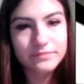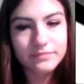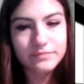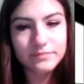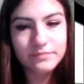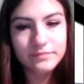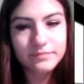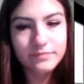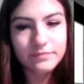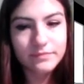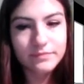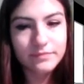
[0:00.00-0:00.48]

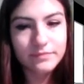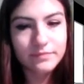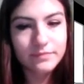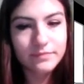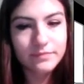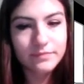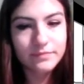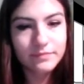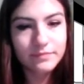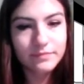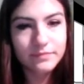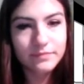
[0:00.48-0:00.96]

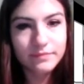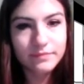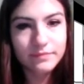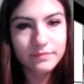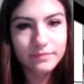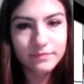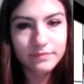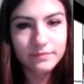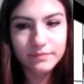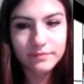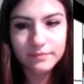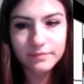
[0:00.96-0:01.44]

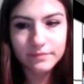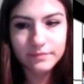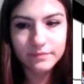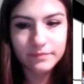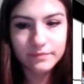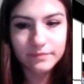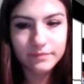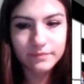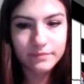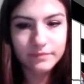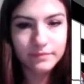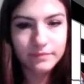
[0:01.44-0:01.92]

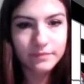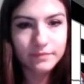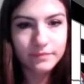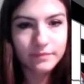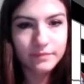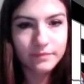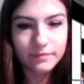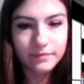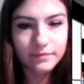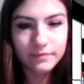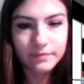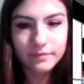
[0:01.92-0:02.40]

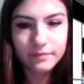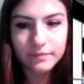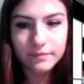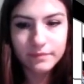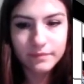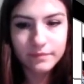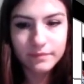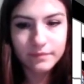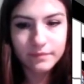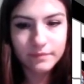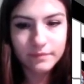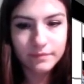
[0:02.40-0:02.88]

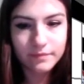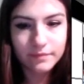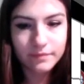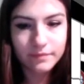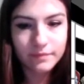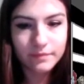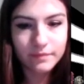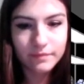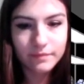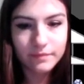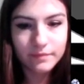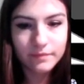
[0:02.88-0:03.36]

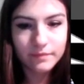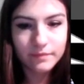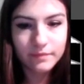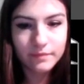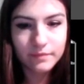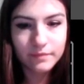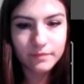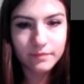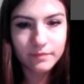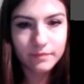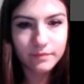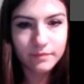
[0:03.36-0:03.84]

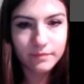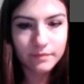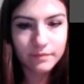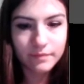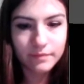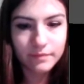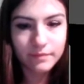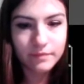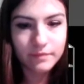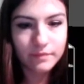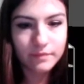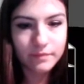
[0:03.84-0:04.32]

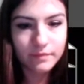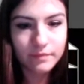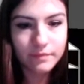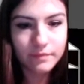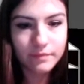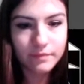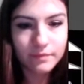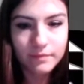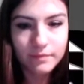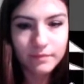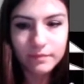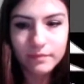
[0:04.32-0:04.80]

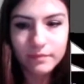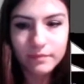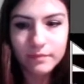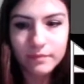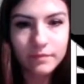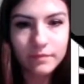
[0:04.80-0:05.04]
No words are spoken by the person on screen.